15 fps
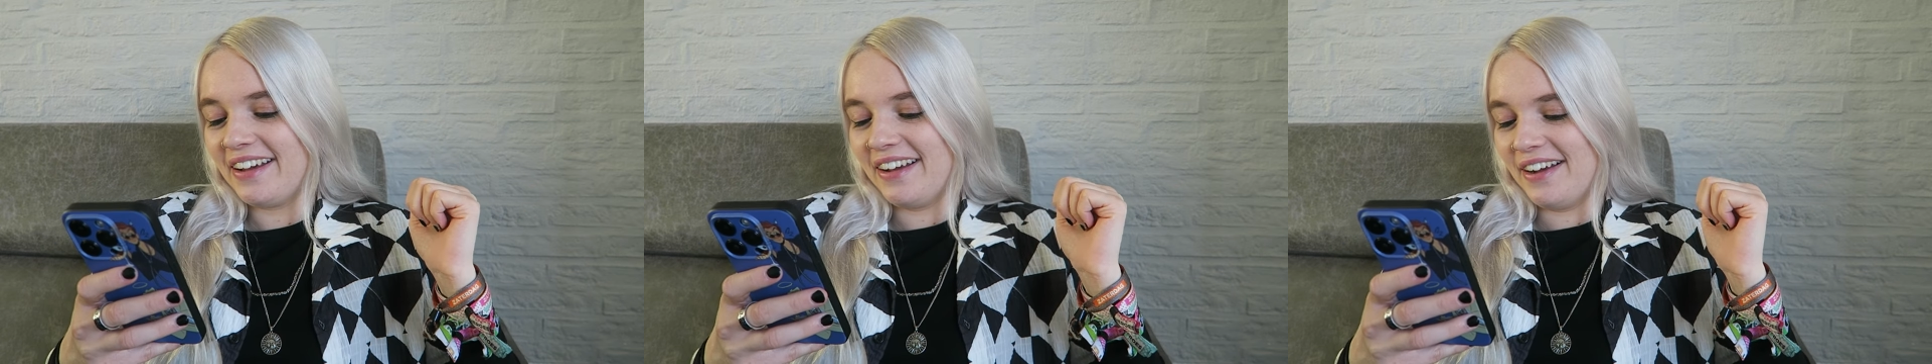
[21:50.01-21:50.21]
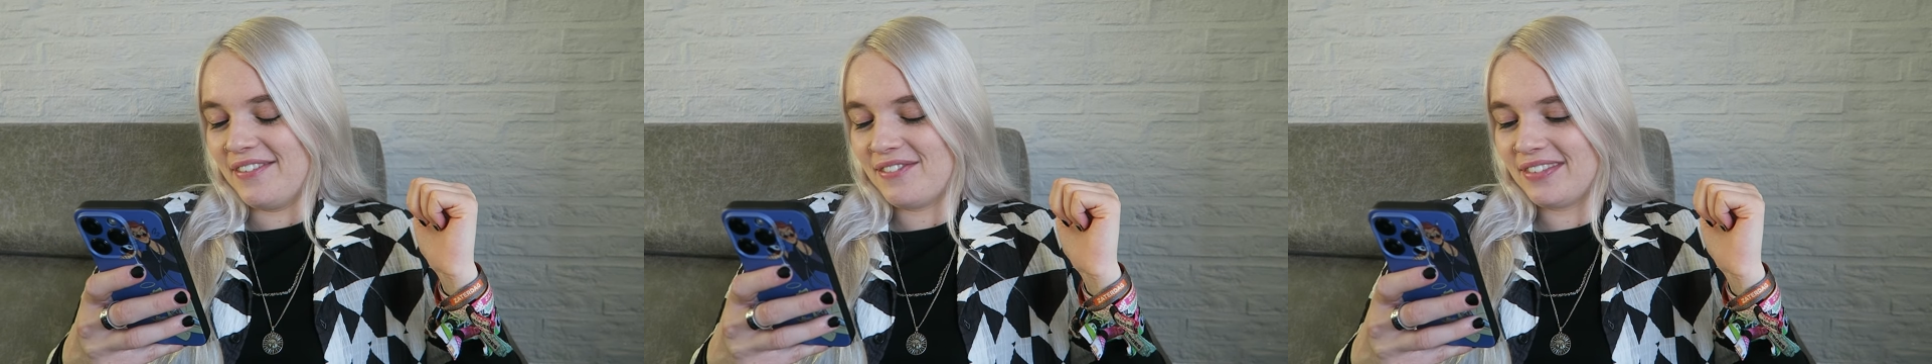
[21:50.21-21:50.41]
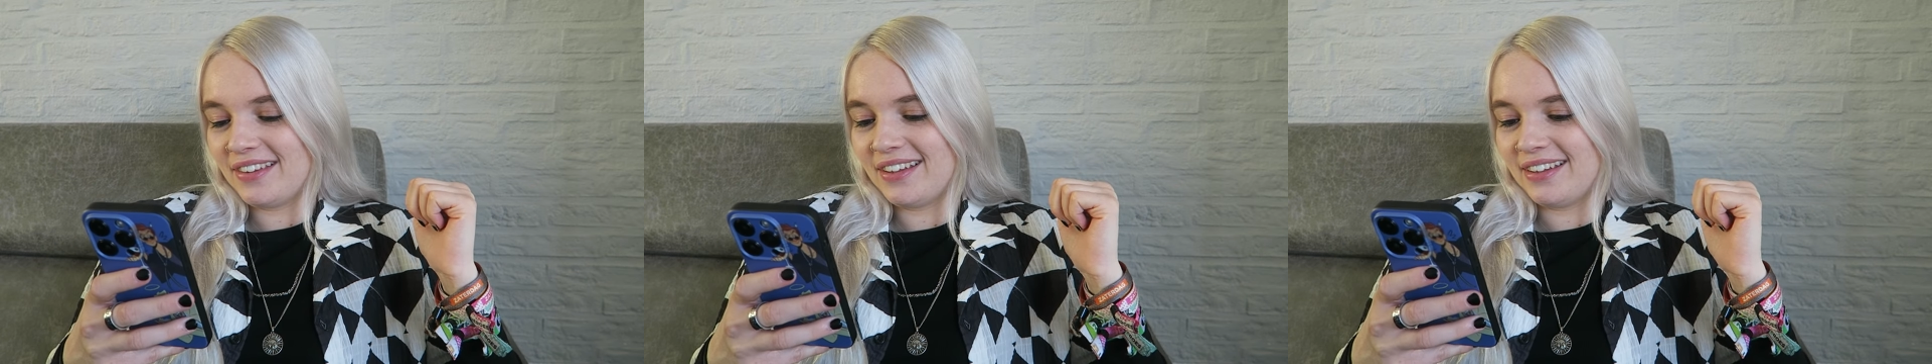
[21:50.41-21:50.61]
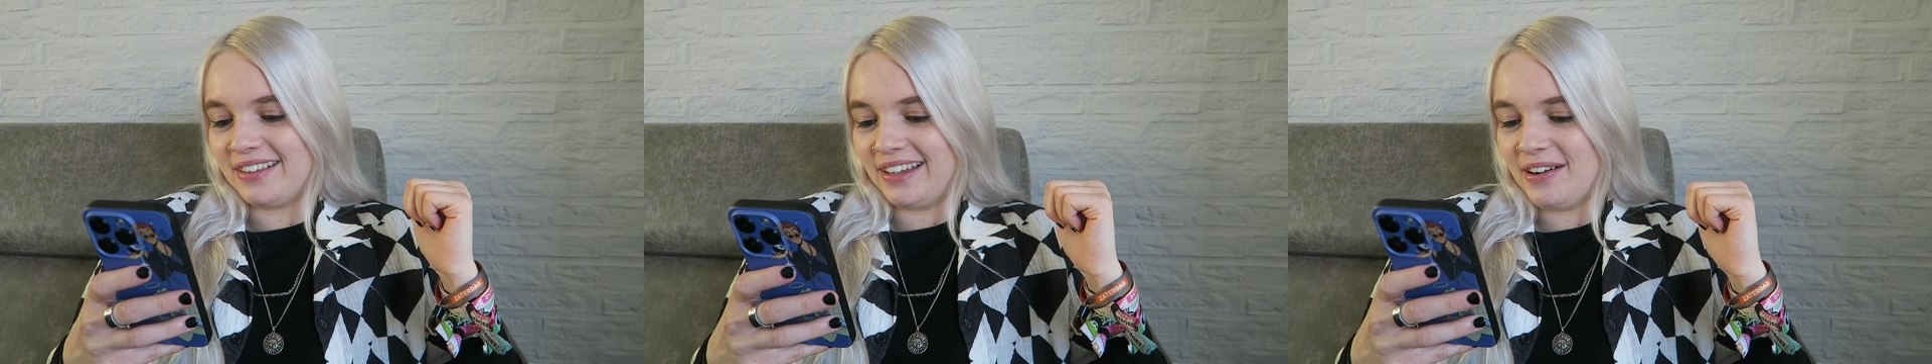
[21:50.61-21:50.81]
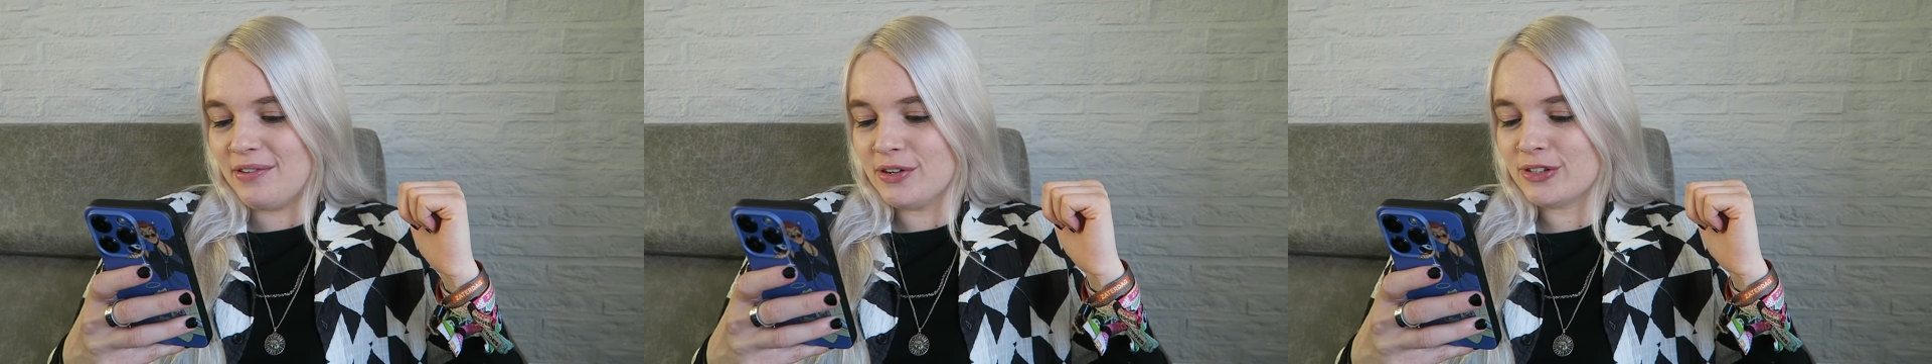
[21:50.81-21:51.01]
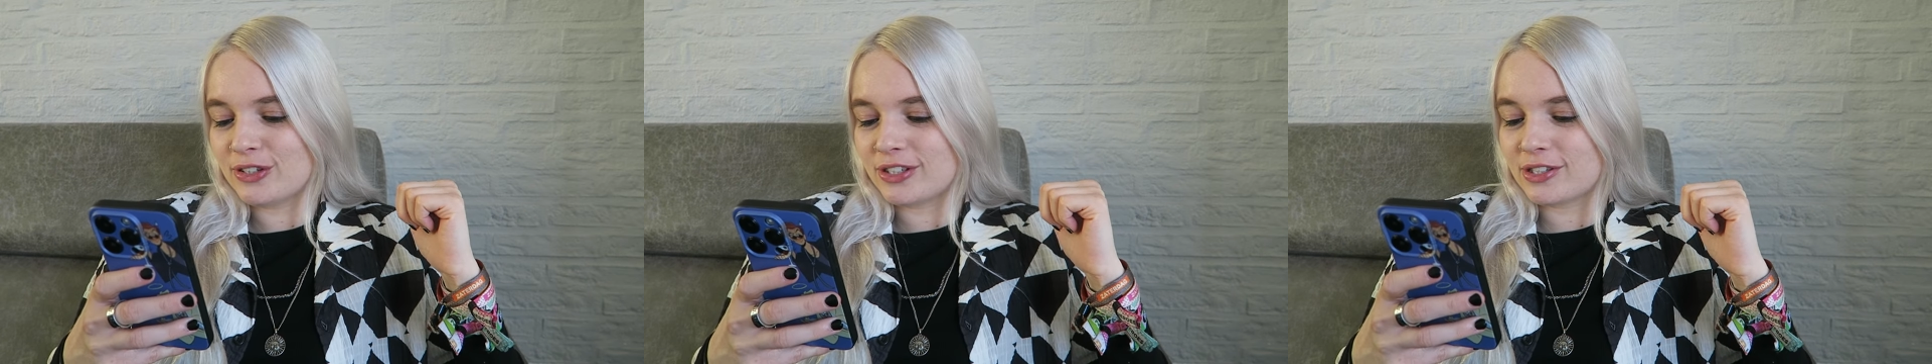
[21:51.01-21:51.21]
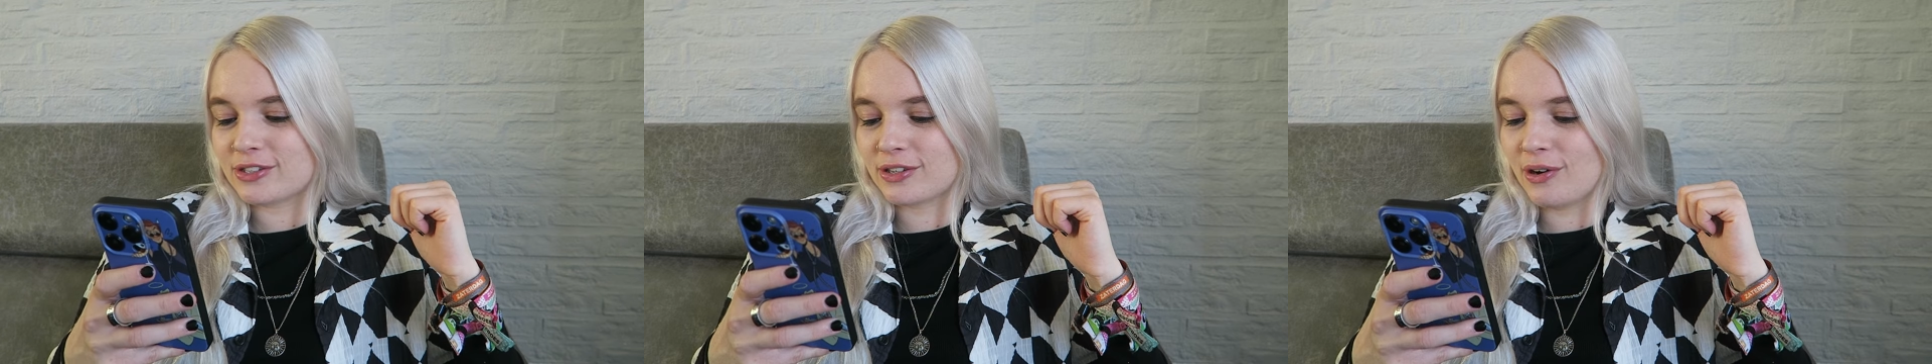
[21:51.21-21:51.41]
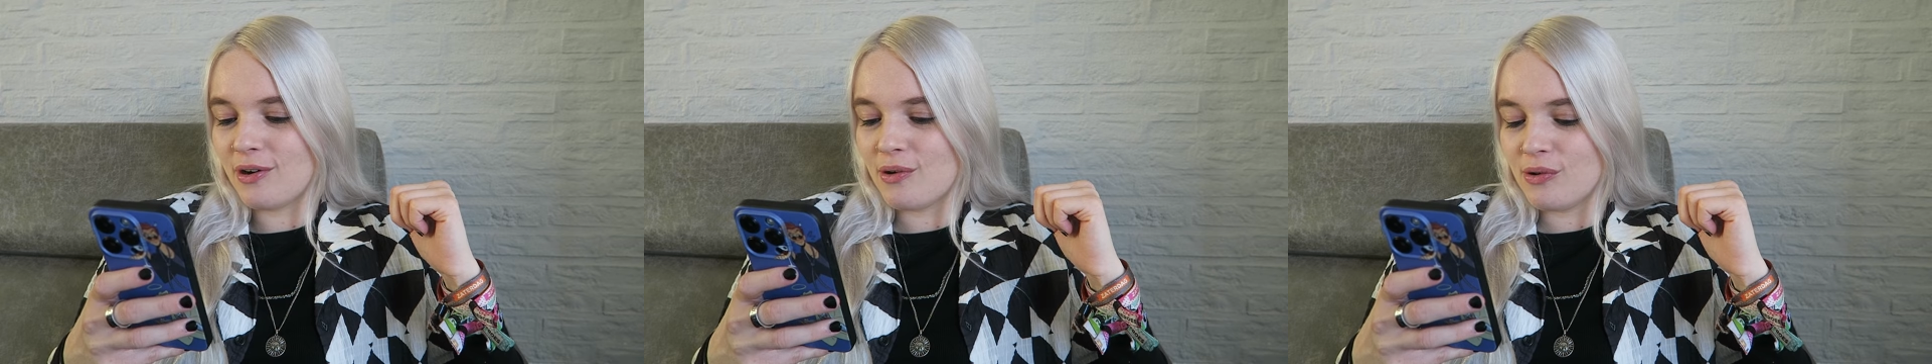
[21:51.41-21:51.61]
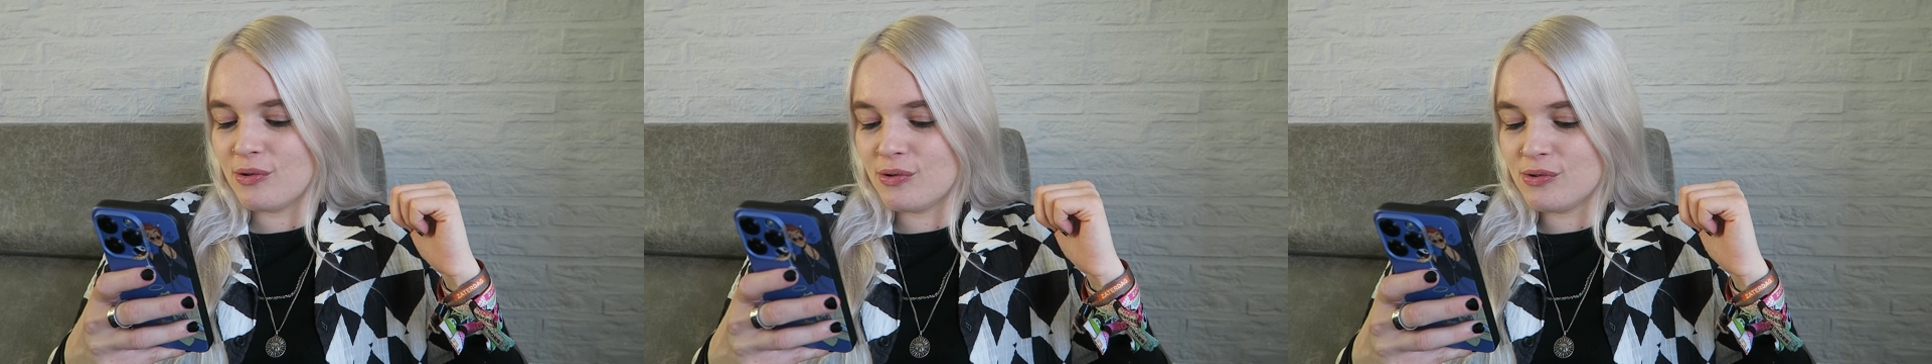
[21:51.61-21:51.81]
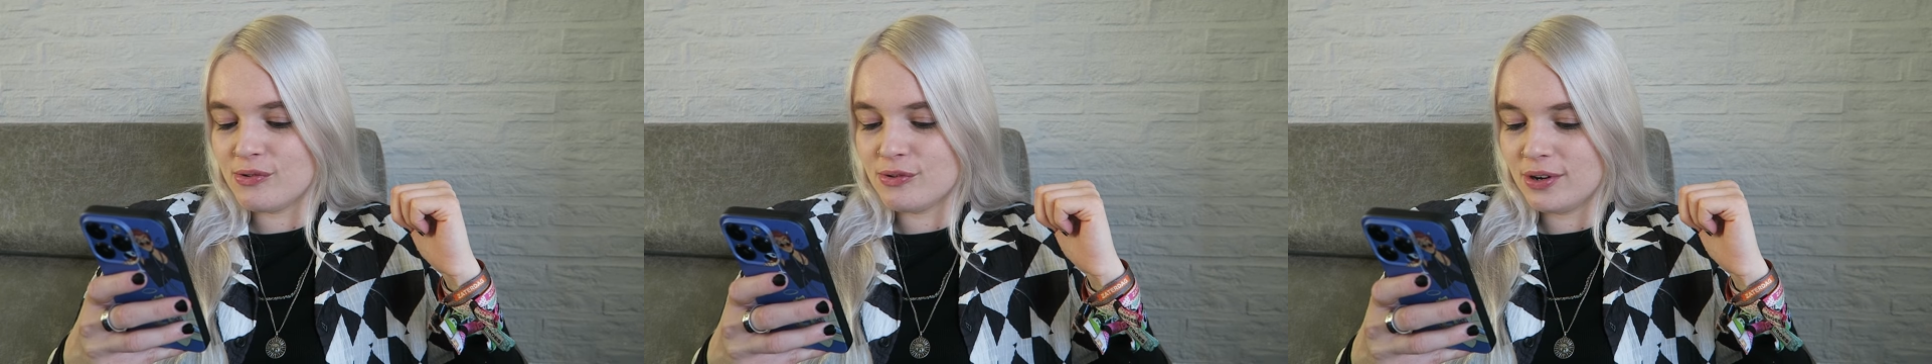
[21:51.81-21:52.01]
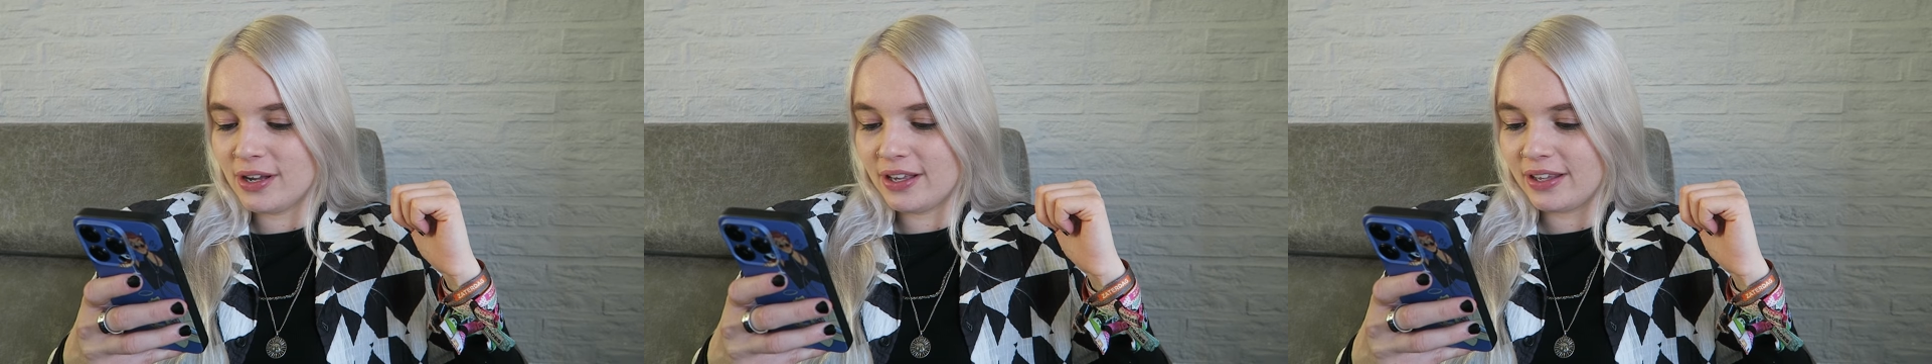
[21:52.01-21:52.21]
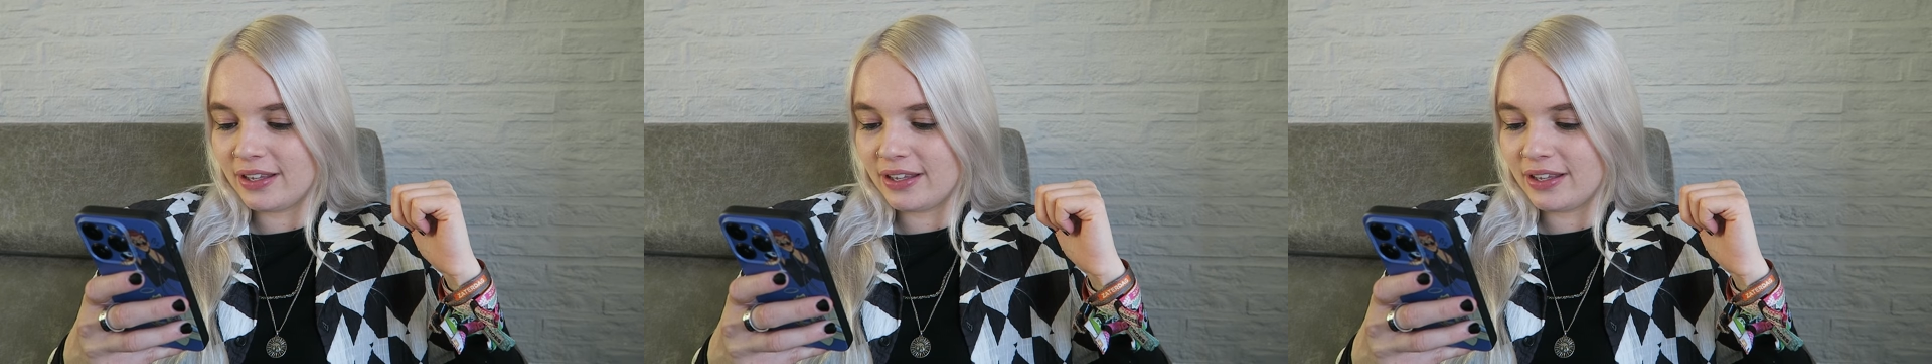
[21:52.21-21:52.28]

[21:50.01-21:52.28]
um, that was so